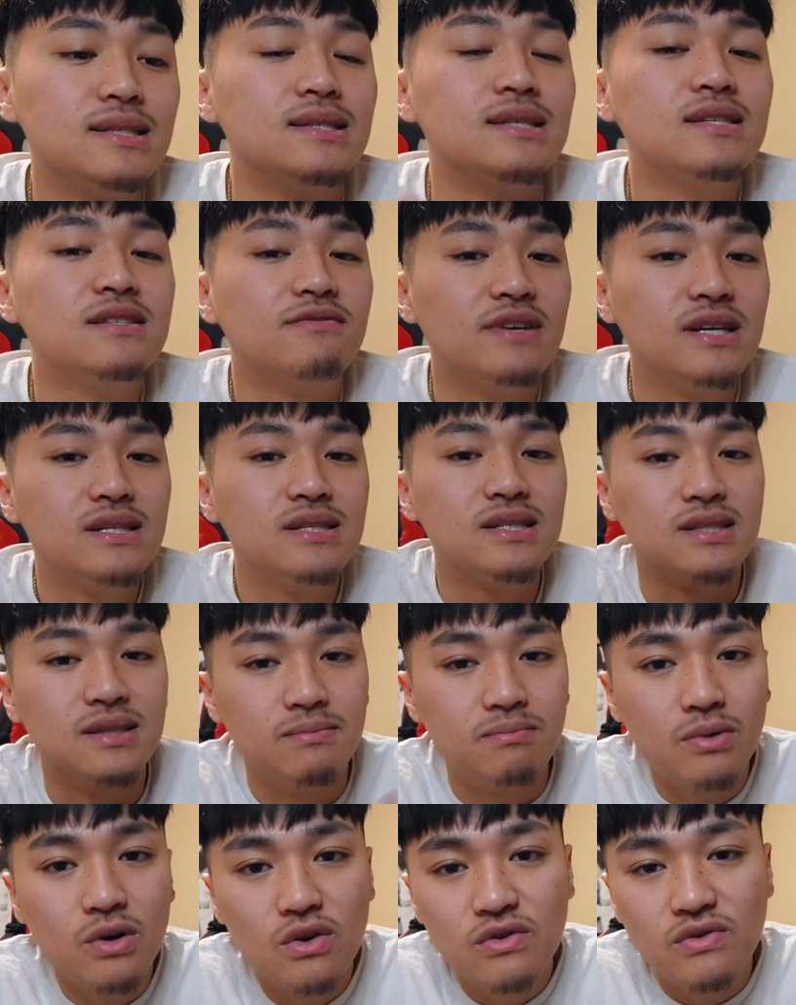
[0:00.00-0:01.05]
and disadvantages
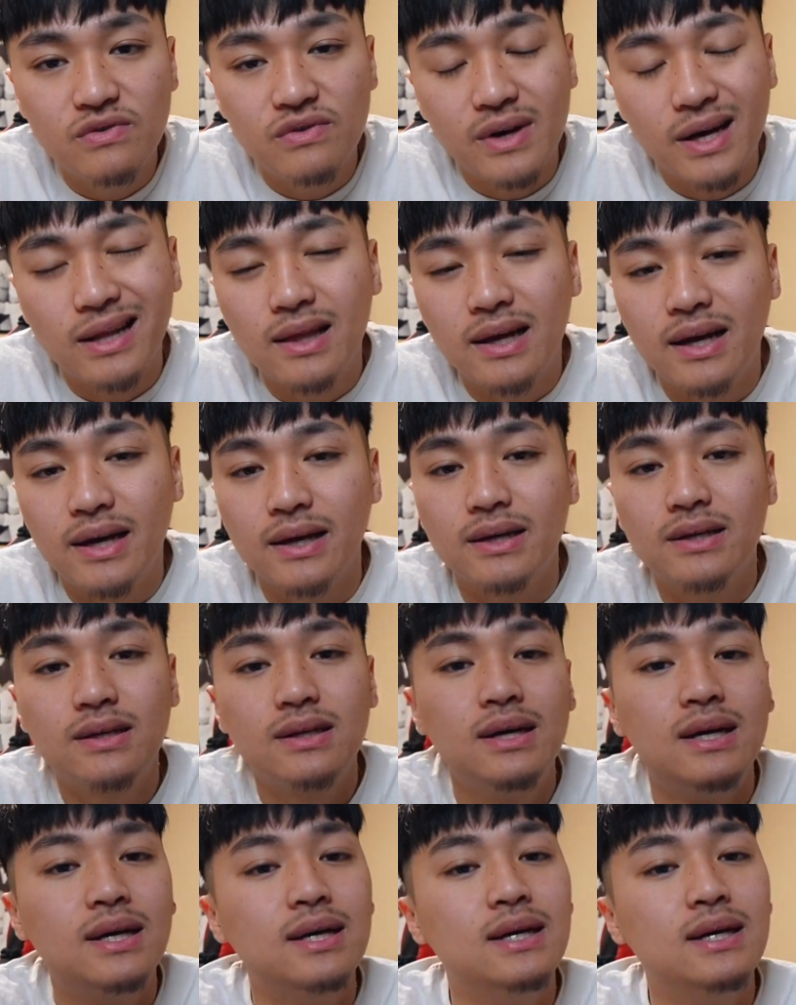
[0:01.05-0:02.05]
of both, and like